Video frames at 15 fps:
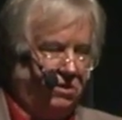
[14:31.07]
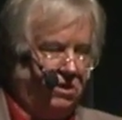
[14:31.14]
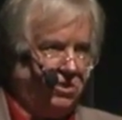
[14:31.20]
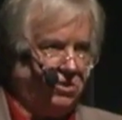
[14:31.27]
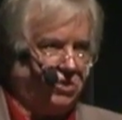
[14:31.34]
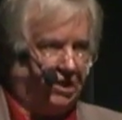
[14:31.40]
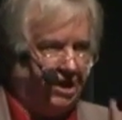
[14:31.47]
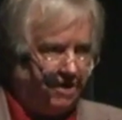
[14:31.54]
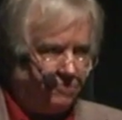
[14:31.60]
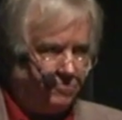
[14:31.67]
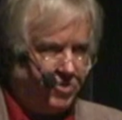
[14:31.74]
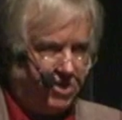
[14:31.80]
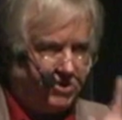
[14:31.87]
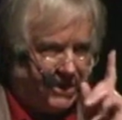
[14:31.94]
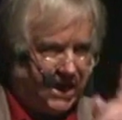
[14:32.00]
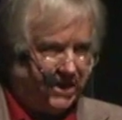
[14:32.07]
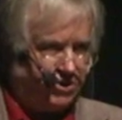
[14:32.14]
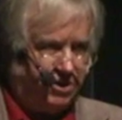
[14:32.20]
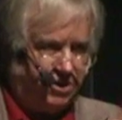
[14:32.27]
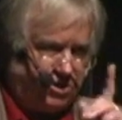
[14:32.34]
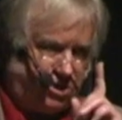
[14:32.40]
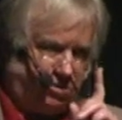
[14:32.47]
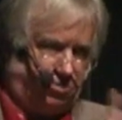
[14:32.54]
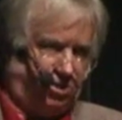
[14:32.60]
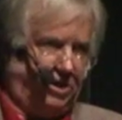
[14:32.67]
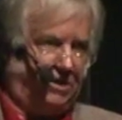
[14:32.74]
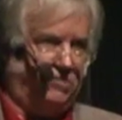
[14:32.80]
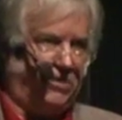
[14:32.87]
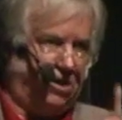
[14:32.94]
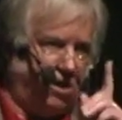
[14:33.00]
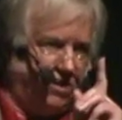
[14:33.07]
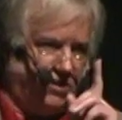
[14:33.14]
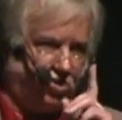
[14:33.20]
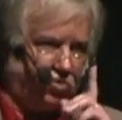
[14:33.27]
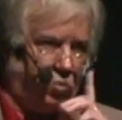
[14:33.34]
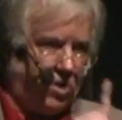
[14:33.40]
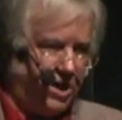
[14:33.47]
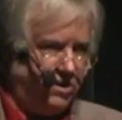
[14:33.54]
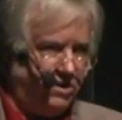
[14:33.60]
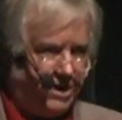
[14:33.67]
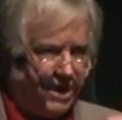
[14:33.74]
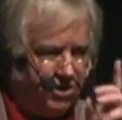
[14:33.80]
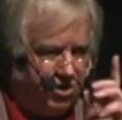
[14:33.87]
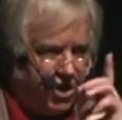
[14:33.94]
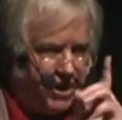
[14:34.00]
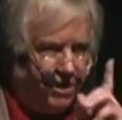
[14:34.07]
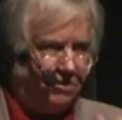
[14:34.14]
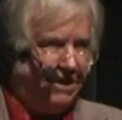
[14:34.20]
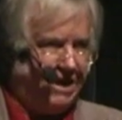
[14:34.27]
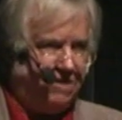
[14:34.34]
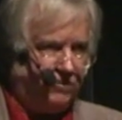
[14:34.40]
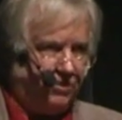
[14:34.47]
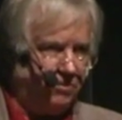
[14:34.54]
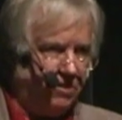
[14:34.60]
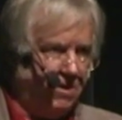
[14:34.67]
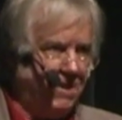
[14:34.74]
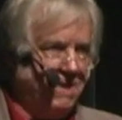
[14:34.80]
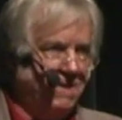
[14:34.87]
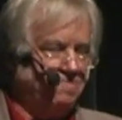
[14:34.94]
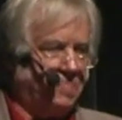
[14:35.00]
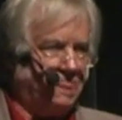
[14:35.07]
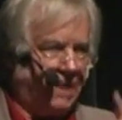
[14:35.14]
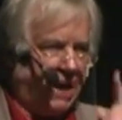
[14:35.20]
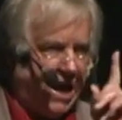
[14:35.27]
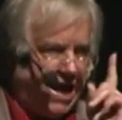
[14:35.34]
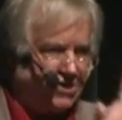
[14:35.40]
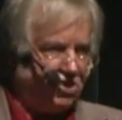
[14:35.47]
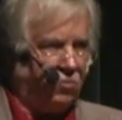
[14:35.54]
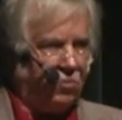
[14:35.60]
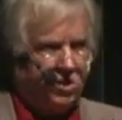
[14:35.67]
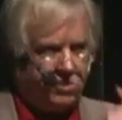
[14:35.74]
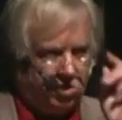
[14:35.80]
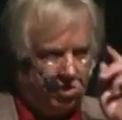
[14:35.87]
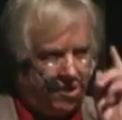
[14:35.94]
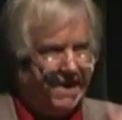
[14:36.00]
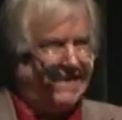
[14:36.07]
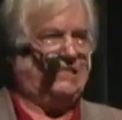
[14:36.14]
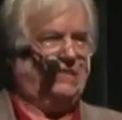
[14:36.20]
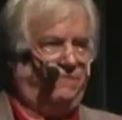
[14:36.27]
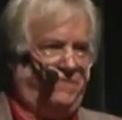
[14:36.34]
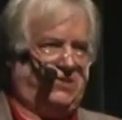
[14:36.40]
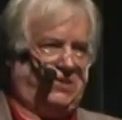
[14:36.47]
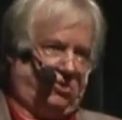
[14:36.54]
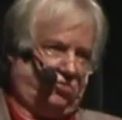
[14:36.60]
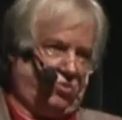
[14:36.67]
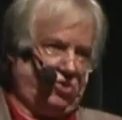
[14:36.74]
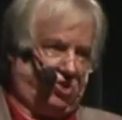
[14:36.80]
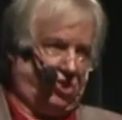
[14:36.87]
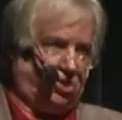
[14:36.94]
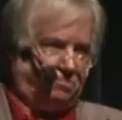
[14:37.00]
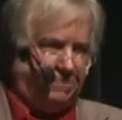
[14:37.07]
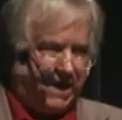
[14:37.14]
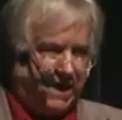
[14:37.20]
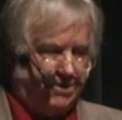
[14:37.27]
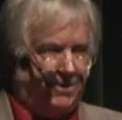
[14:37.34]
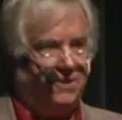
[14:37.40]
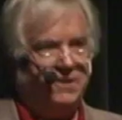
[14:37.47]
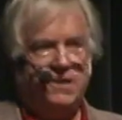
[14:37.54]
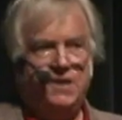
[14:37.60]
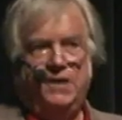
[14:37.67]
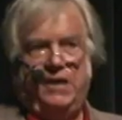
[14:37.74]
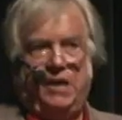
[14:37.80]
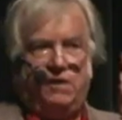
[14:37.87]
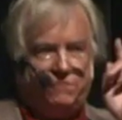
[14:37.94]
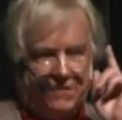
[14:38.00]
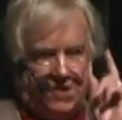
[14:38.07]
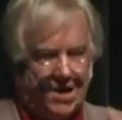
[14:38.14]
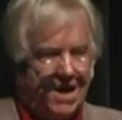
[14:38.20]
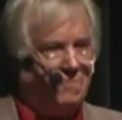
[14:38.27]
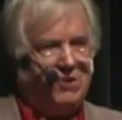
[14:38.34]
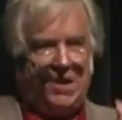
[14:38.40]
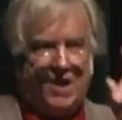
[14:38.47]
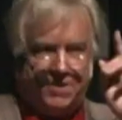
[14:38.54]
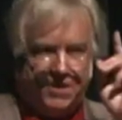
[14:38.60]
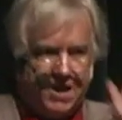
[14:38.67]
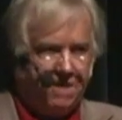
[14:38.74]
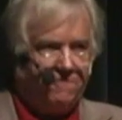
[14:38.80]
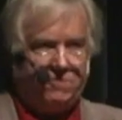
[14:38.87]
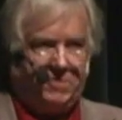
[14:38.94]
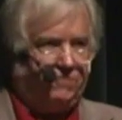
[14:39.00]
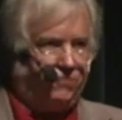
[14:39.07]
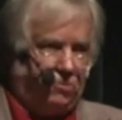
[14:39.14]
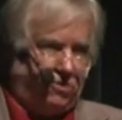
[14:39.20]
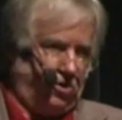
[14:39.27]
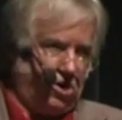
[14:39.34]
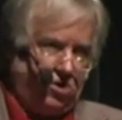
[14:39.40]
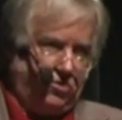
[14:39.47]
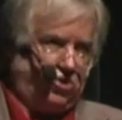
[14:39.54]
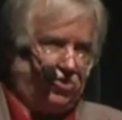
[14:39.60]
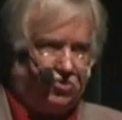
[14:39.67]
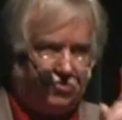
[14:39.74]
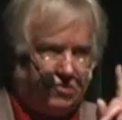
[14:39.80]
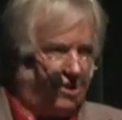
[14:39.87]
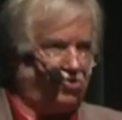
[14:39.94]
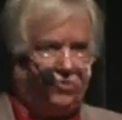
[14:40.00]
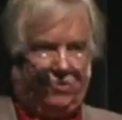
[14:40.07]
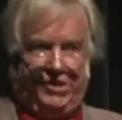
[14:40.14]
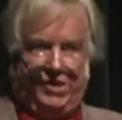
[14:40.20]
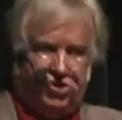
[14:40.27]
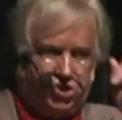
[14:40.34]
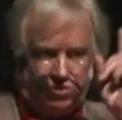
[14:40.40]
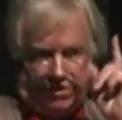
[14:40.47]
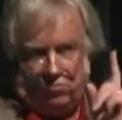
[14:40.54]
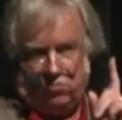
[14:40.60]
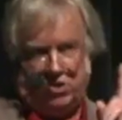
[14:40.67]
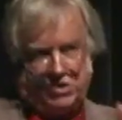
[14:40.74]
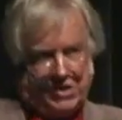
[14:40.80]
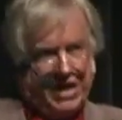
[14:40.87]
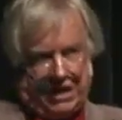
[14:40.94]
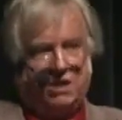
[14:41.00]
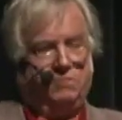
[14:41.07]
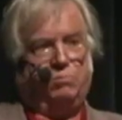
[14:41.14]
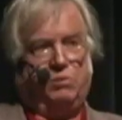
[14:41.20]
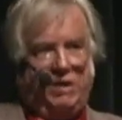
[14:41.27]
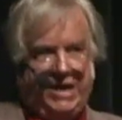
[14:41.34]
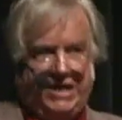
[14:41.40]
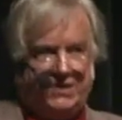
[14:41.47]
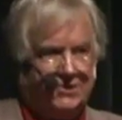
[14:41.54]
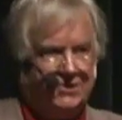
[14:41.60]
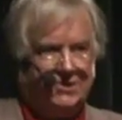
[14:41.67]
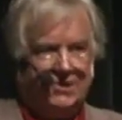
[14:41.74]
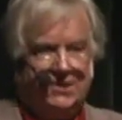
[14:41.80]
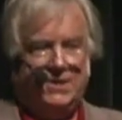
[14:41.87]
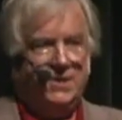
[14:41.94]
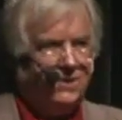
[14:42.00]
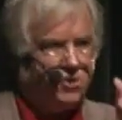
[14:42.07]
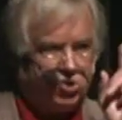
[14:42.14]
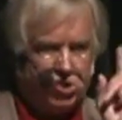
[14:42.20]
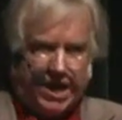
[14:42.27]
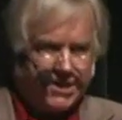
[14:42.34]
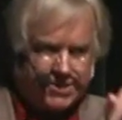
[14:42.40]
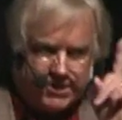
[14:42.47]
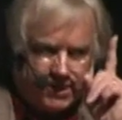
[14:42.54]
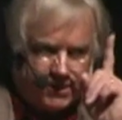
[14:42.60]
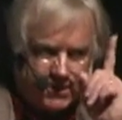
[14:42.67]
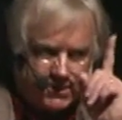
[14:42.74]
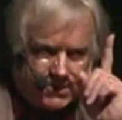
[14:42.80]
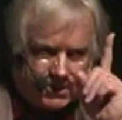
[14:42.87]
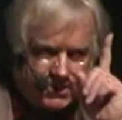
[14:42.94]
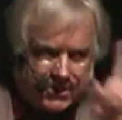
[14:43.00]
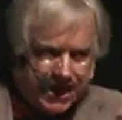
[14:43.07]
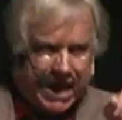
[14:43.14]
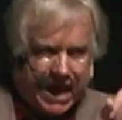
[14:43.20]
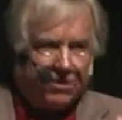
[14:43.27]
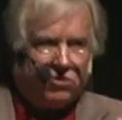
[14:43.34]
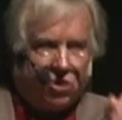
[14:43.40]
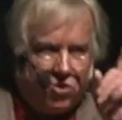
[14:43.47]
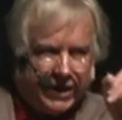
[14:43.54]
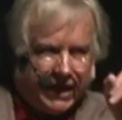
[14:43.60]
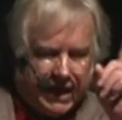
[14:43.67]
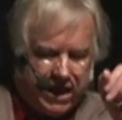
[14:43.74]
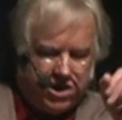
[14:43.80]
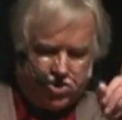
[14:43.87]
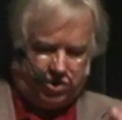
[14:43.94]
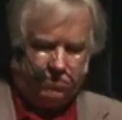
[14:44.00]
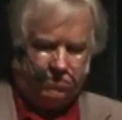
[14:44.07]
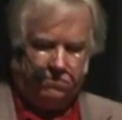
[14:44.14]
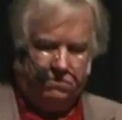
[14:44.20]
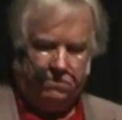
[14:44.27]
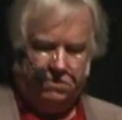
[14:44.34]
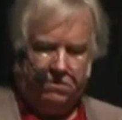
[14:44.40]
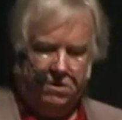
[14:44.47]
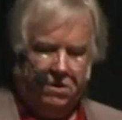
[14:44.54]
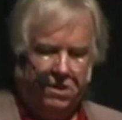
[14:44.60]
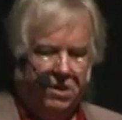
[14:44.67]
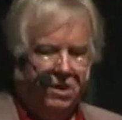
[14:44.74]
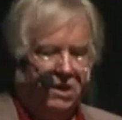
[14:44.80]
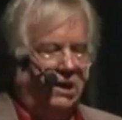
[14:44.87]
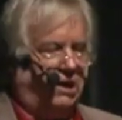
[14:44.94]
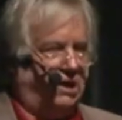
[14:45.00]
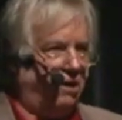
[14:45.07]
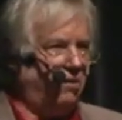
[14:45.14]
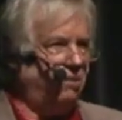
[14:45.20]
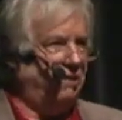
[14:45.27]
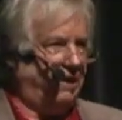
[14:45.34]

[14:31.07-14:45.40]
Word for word: So government is asking us to believe that on this one day, 9-11, as it were, the laws of physics were suspended and phenomena never before known to structural engineering were taking place just in this exact location. Here